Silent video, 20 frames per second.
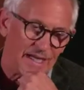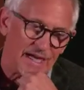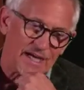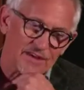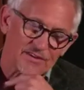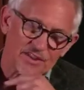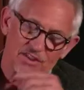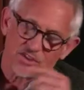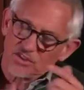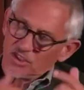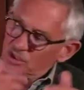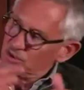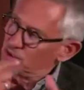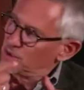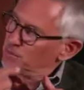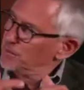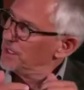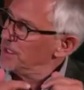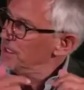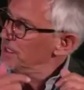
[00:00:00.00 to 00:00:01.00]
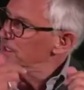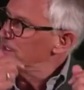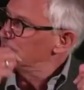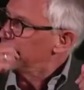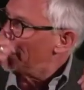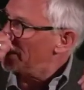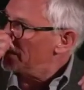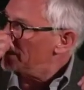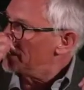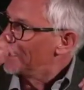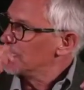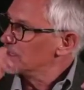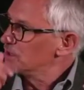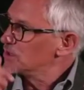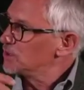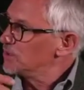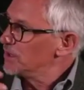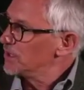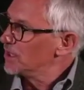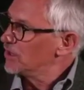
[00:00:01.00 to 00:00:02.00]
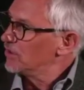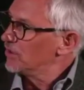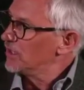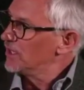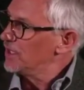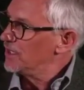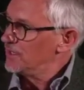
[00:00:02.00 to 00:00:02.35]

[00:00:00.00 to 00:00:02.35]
I think social media has changed that to a degree.